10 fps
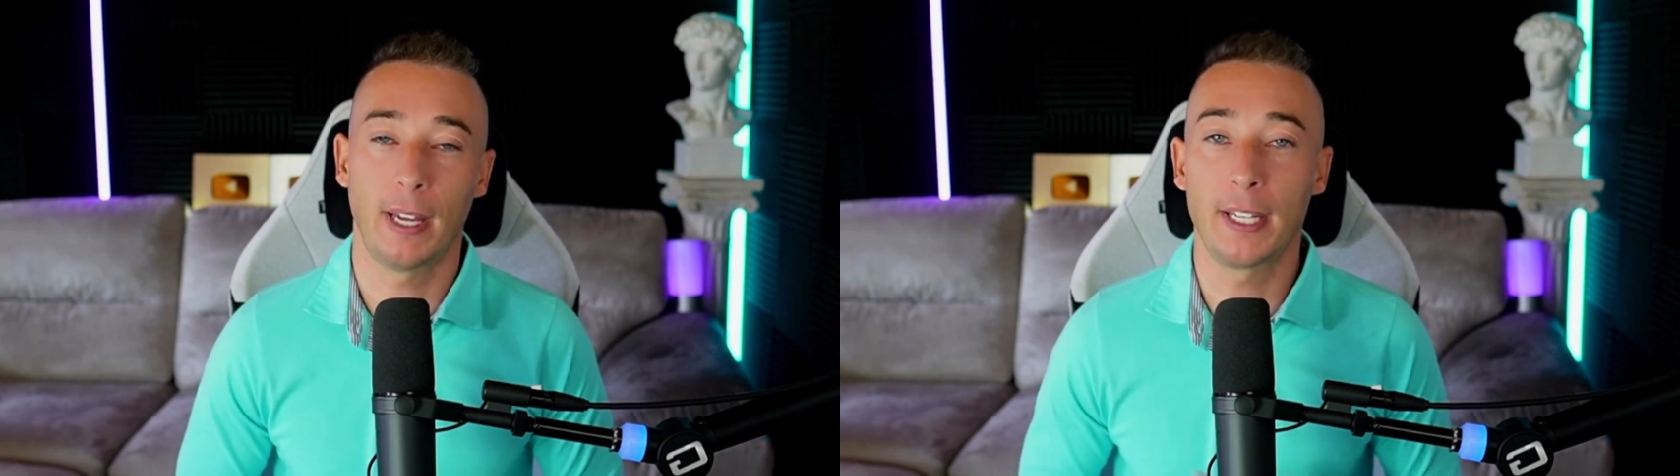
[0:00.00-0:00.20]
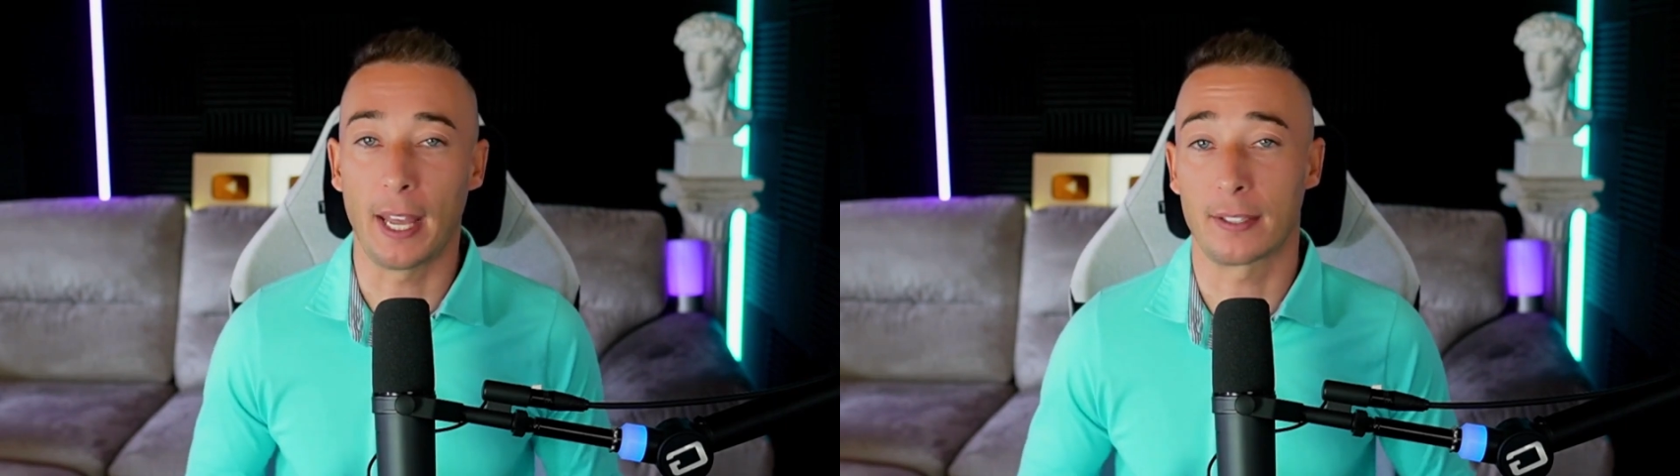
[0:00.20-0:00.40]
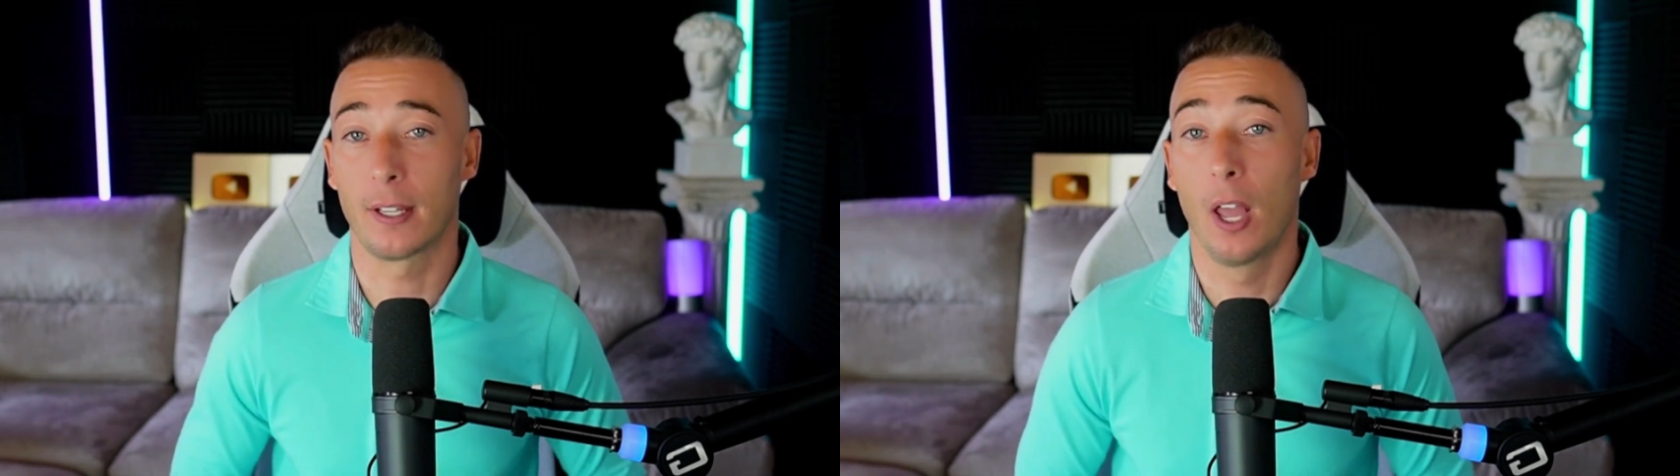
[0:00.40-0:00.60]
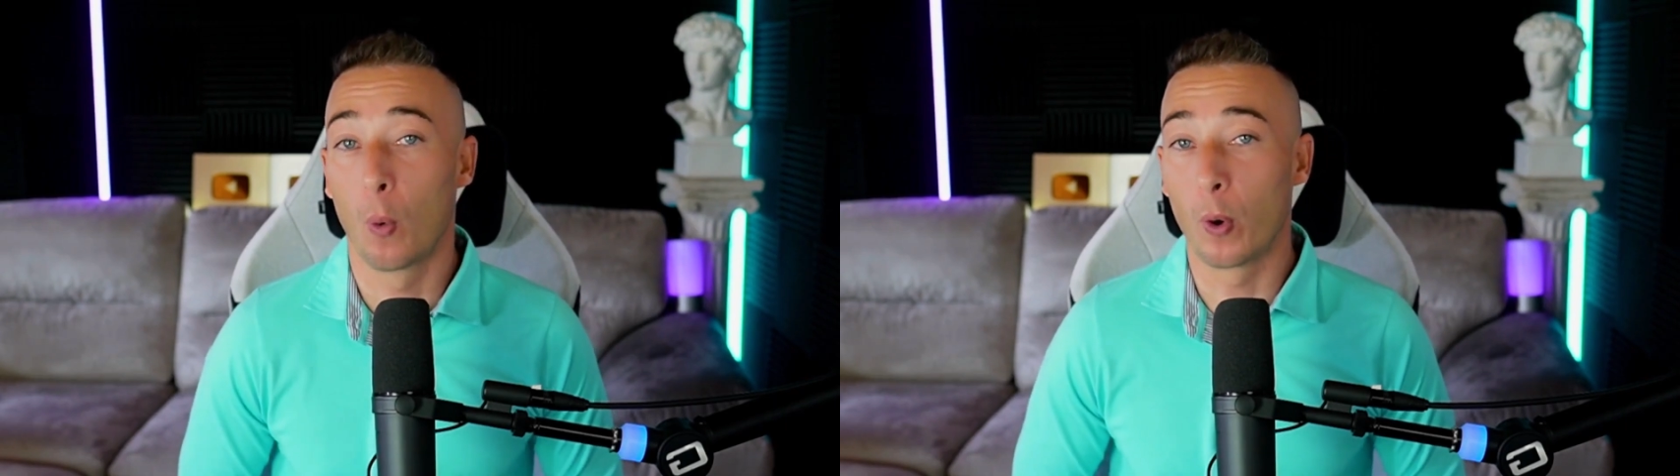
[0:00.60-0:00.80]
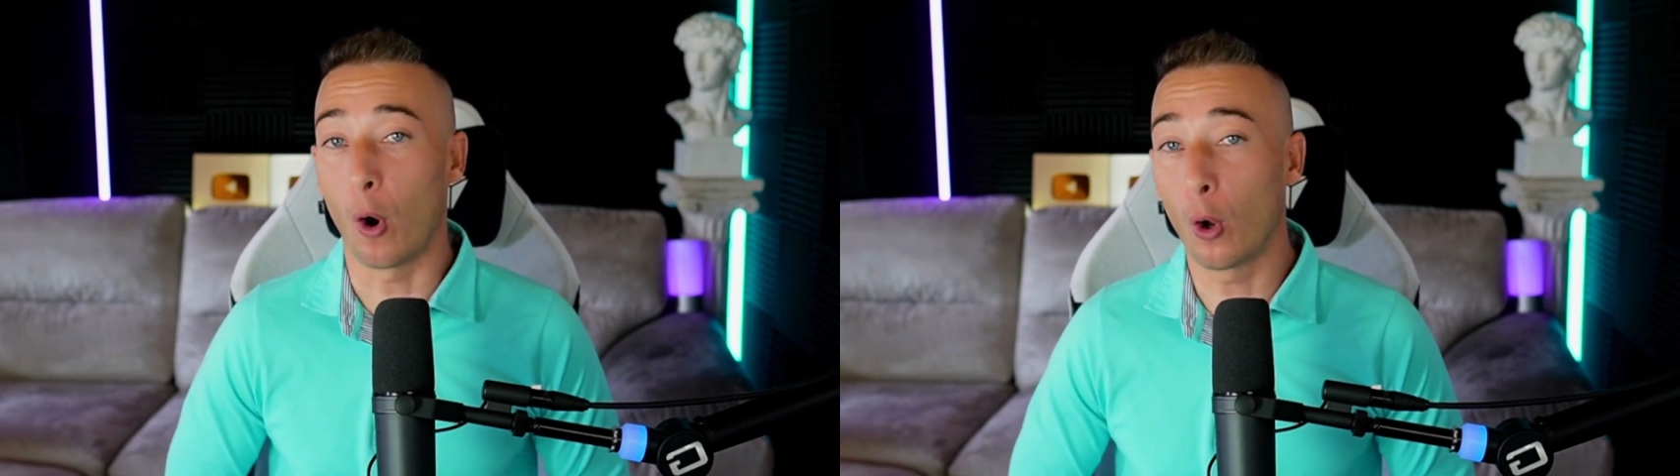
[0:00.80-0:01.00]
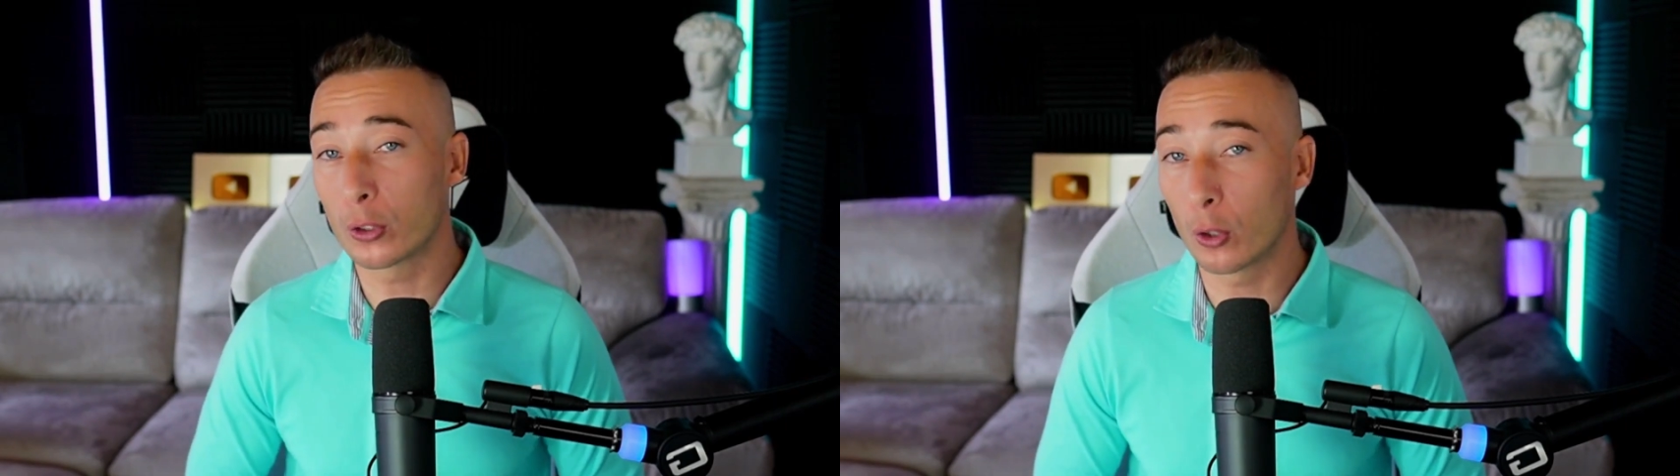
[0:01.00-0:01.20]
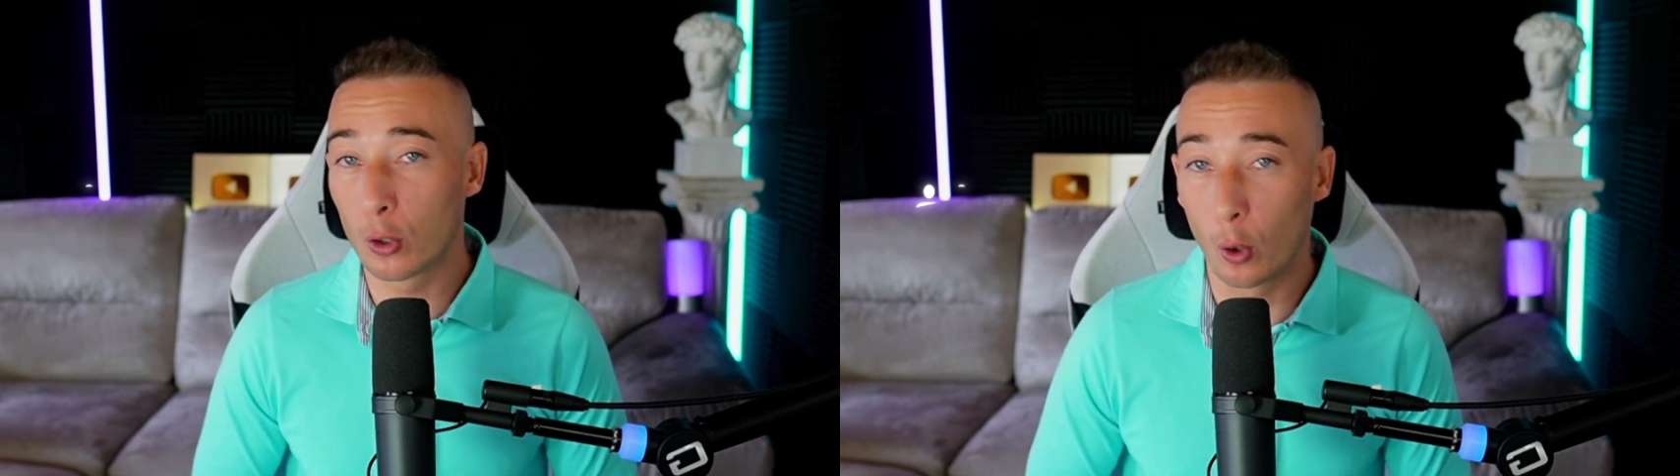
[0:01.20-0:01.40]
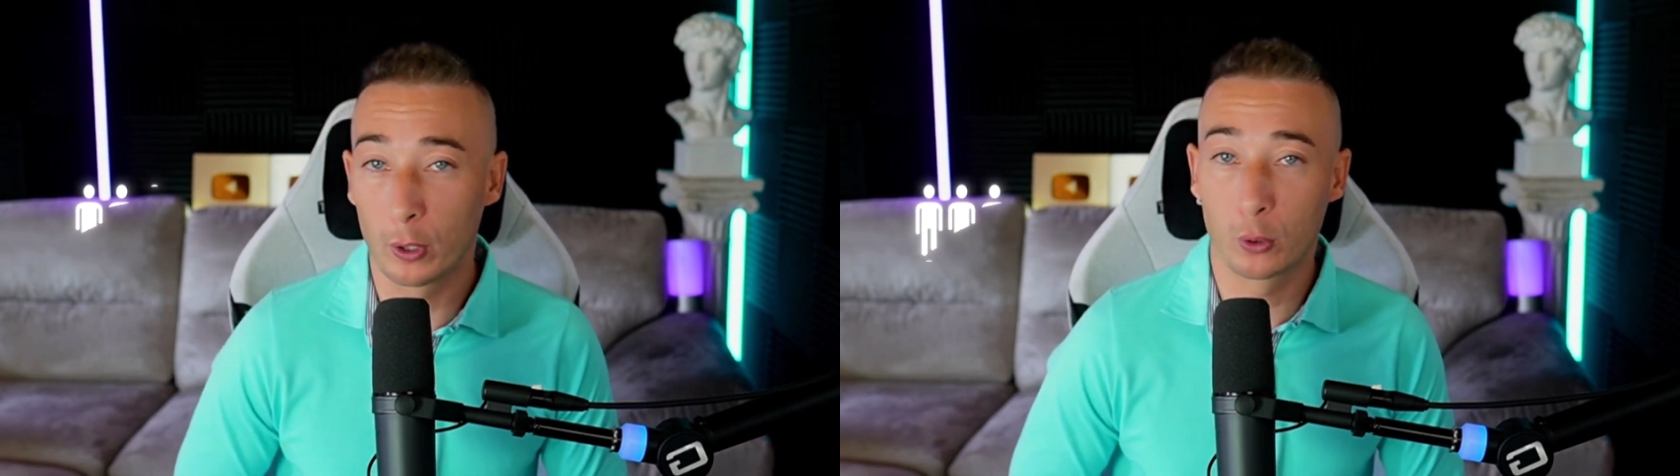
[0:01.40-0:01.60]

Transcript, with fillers: And yes, we're also going